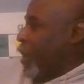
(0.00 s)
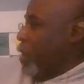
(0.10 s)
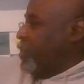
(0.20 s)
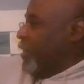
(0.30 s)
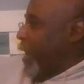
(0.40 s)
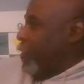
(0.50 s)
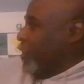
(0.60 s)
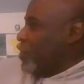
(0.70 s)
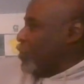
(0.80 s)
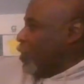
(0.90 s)
comes down
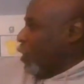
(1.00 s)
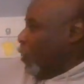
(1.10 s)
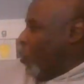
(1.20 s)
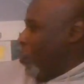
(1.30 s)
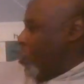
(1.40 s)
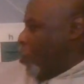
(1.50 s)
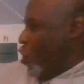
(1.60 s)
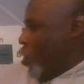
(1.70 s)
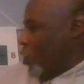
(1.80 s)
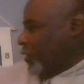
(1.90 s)
this
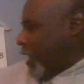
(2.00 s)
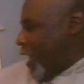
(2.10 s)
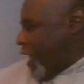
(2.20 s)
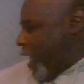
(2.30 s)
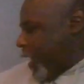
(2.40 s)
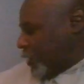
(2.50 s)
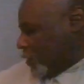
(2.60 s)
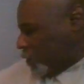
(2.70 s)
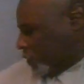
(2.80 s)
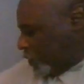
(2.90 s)
long diagonal.